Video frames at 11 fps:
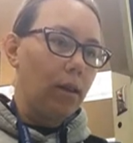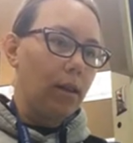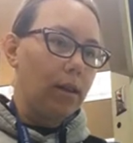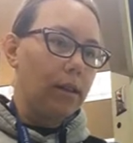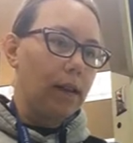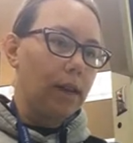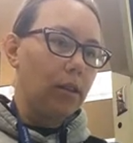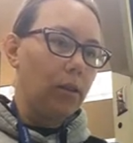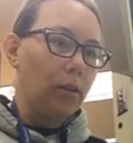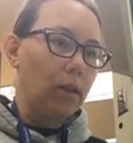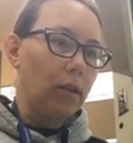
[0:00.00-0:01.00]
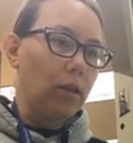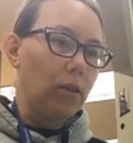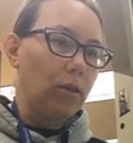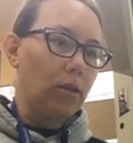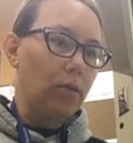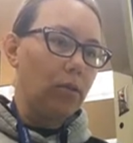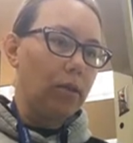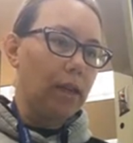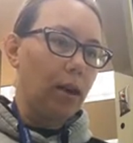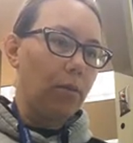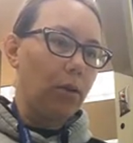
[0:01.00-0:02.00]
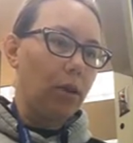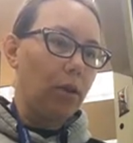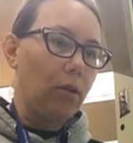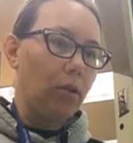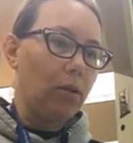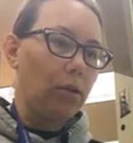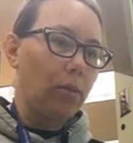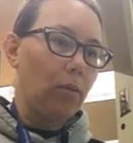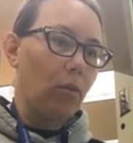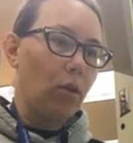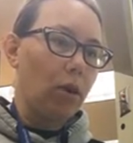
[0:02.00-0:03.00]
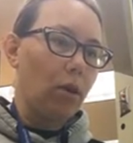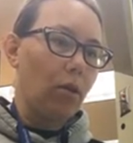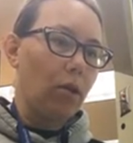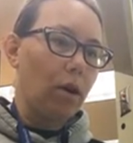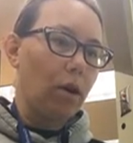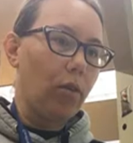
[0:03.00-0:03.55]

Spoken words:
the tests you can do to help you support your